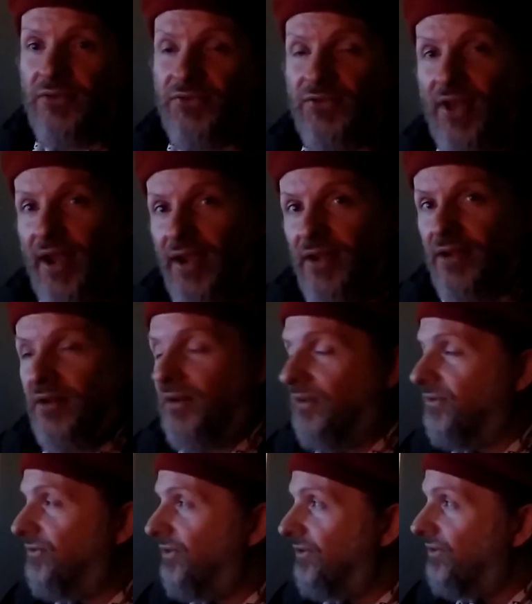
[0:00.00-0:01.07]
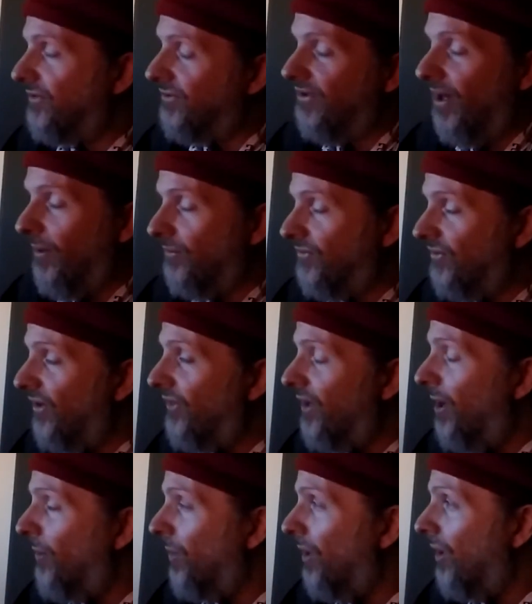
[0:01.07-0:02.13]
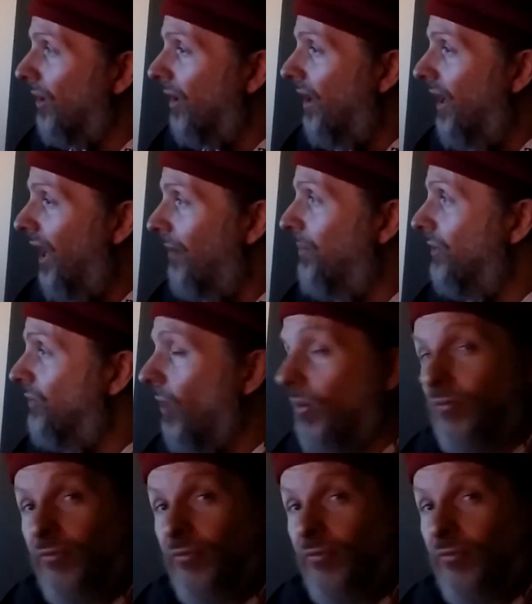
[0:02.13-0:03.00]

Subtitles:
psych sounds that they had been known